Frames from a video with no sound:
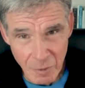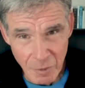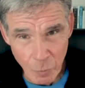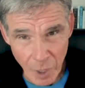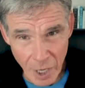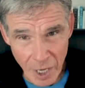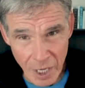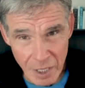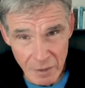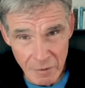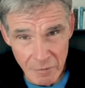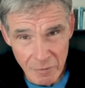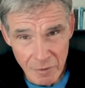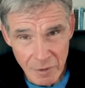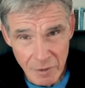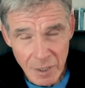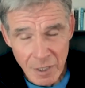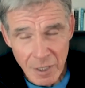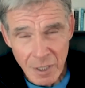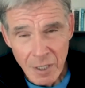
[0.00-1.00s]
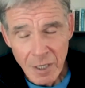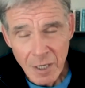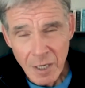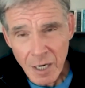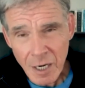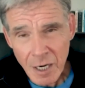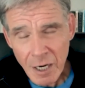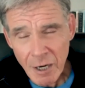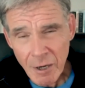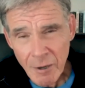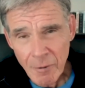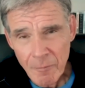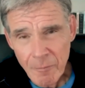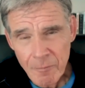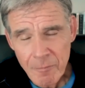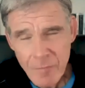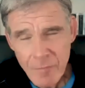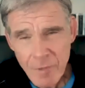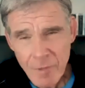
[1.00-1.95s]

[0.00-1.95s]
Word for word: wave, um,